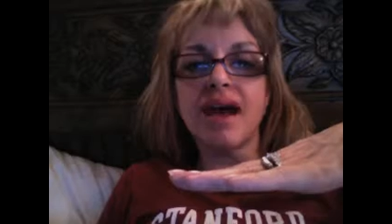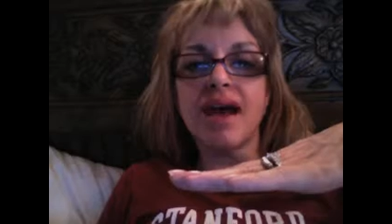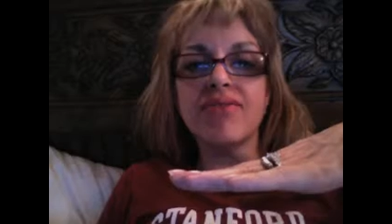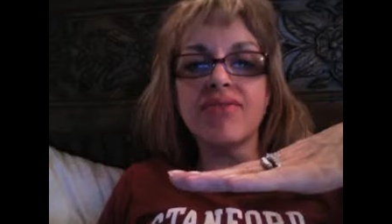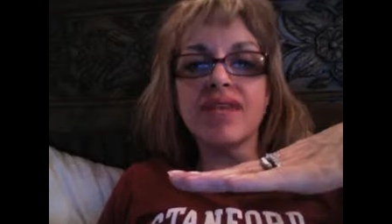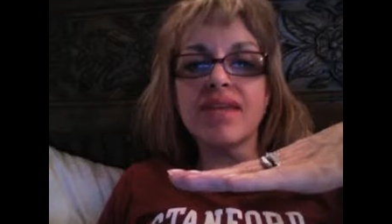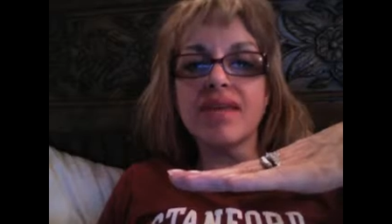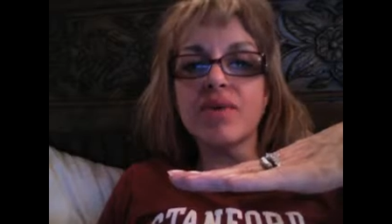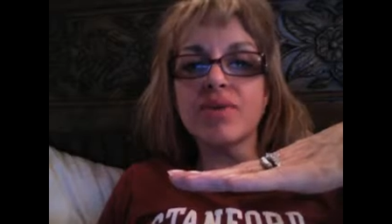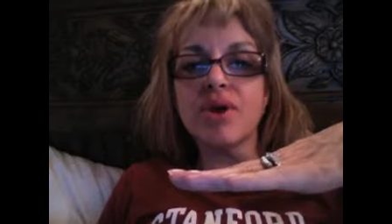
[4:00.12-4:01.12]
I V that
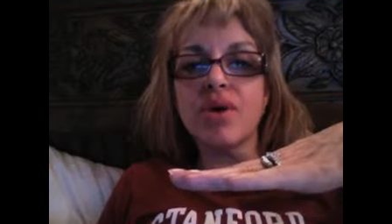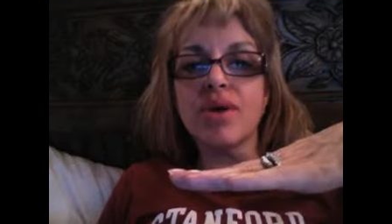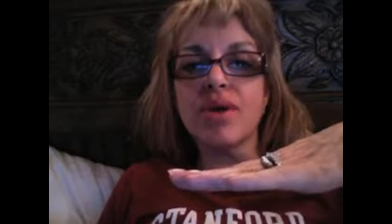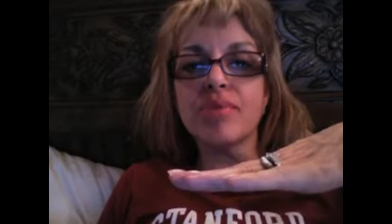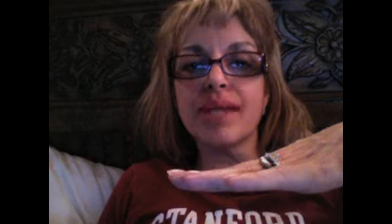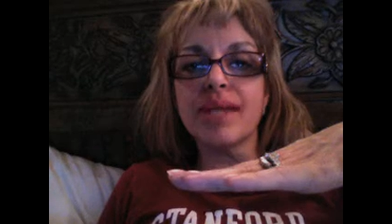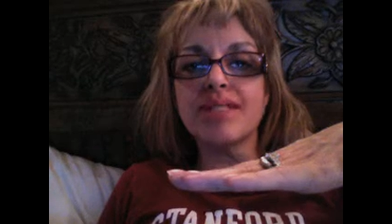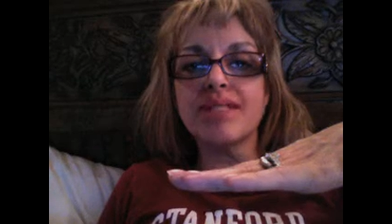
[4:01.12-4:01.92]
was already placed